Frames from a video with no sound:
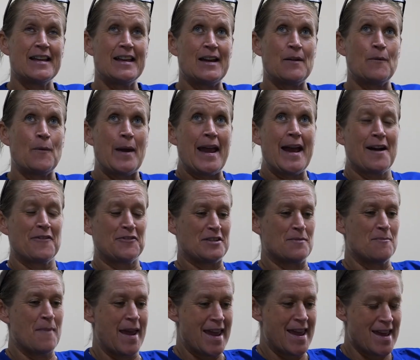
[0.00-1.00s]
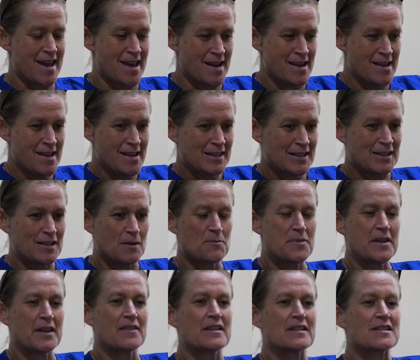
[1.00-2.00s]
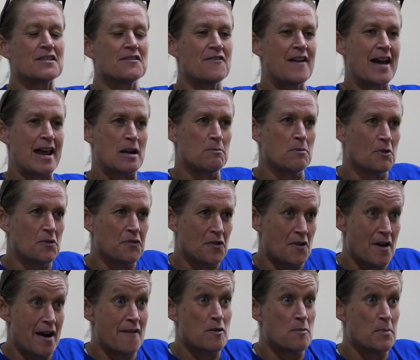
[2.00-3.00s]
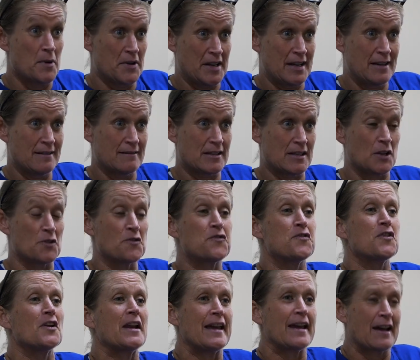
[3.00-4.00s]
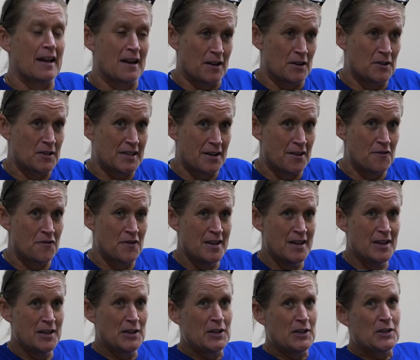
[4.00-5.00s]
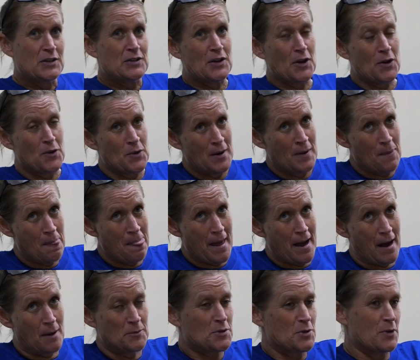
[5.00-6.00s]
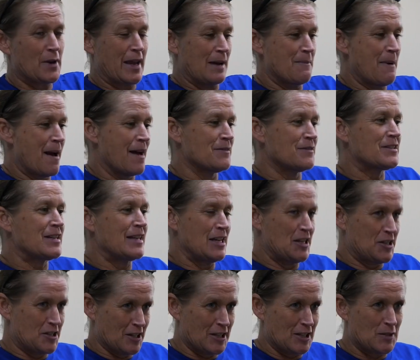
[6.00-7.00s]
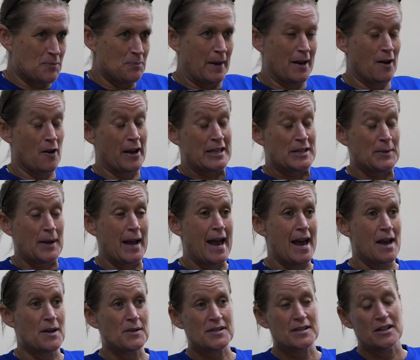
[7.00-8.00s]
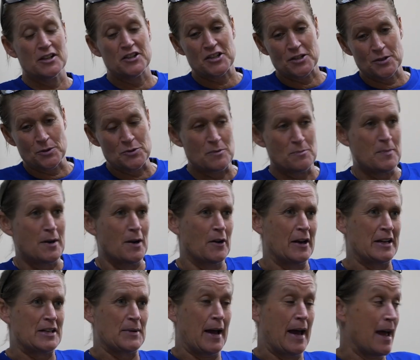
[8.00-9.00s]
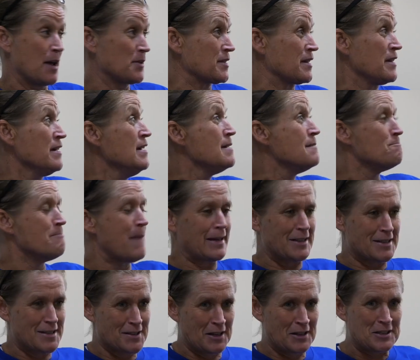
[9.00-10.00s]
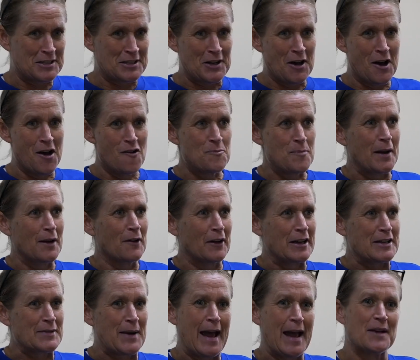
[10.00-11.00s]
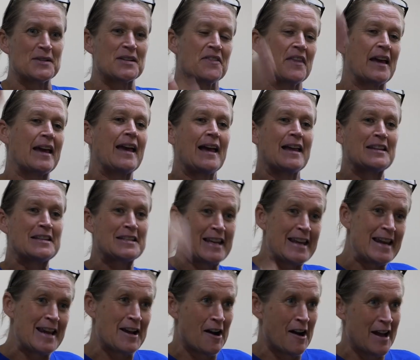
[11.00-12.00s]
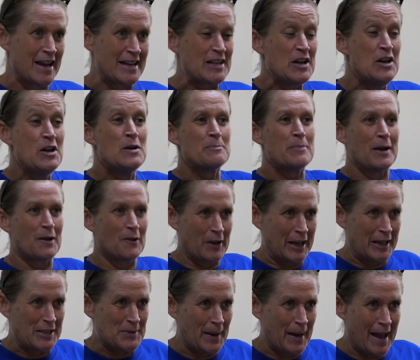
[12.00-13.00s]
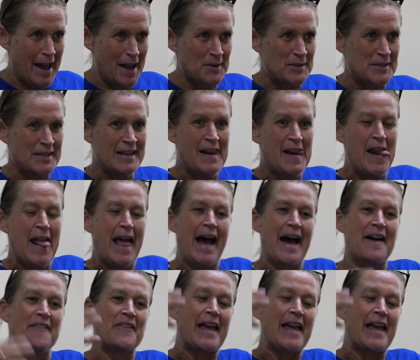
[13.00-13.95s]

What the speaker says: we have to make it something that's available for everybody, so fully inclusive. So I'm talking about teachers belonging to a house and children belonging to a house and maintenance staff belonging to a house and the canteen guys belonging to a house and the